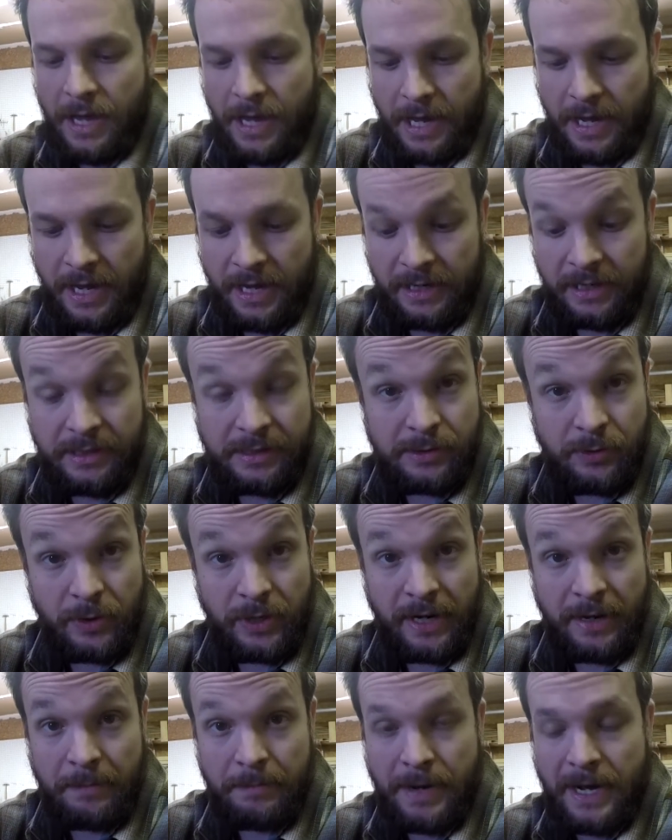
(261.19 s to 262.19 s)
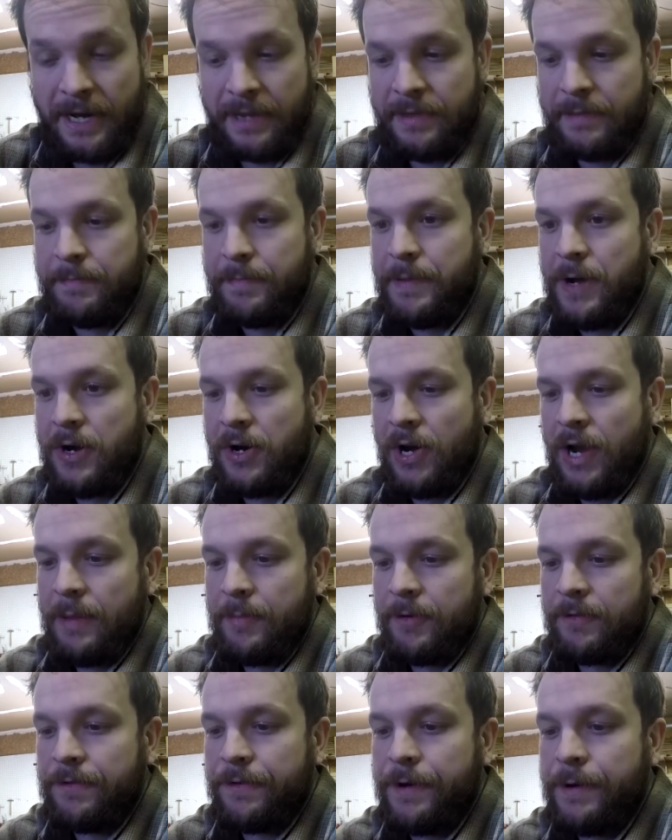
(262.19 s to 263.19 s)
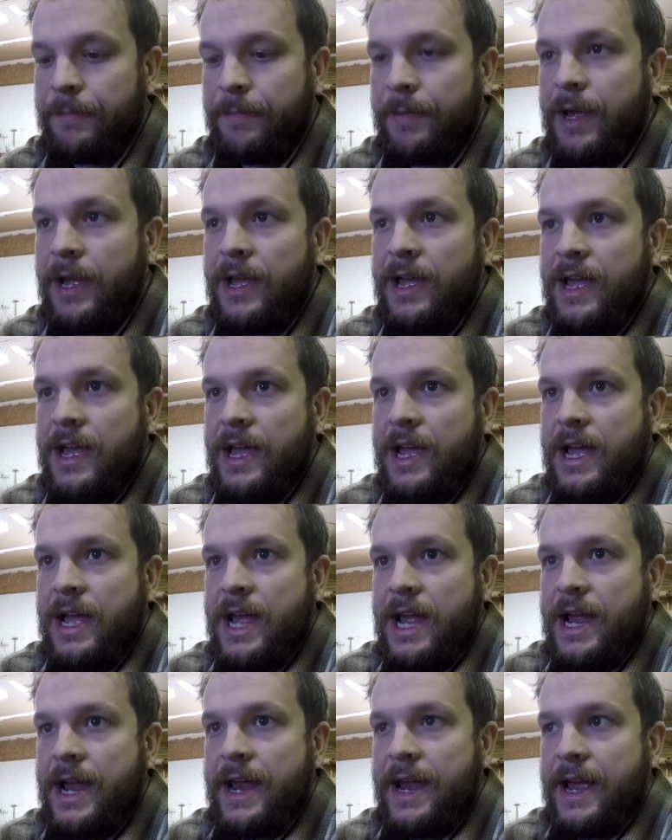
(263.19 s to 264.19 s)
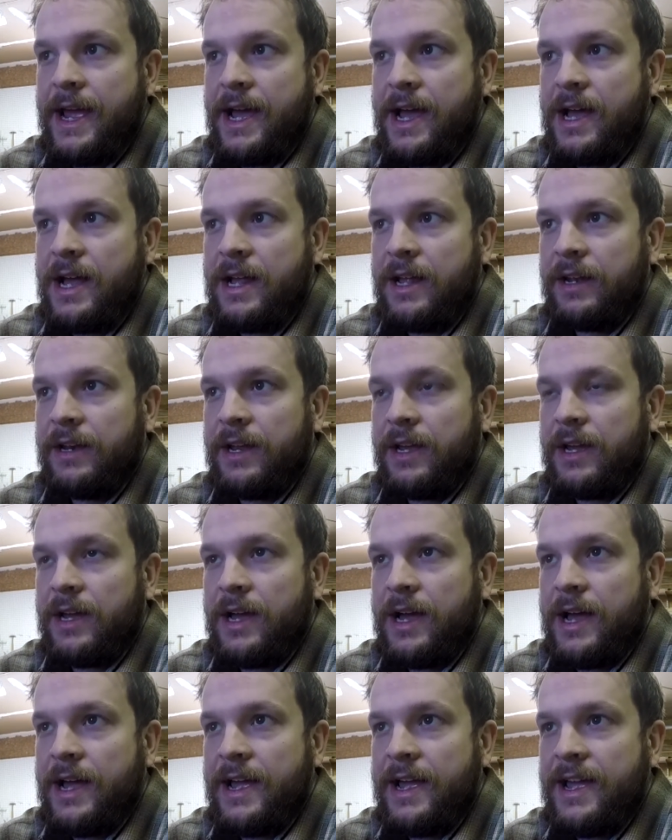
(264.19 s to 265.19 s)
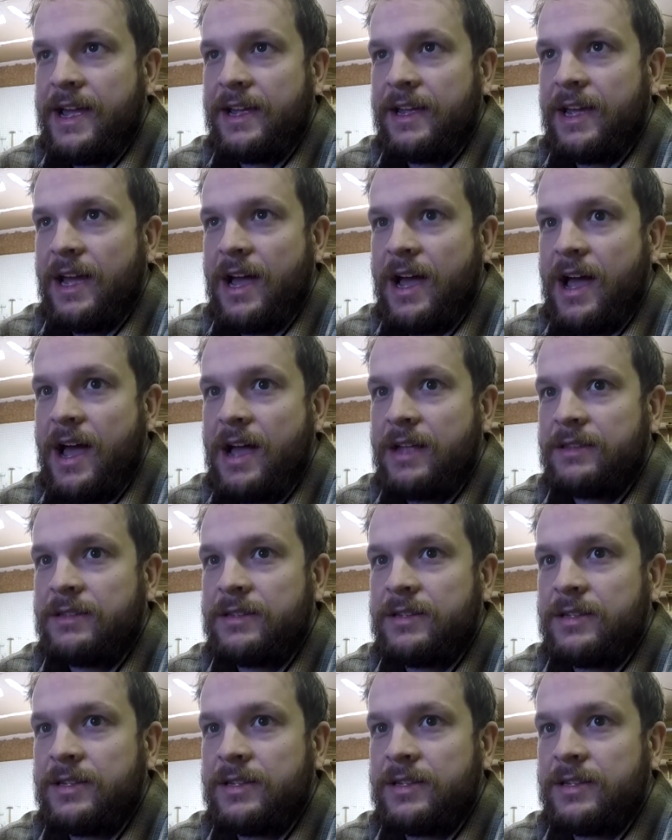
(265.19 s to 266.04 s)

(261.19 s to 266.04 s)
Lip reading: and he's the one I'm buying the power hammer from, and I got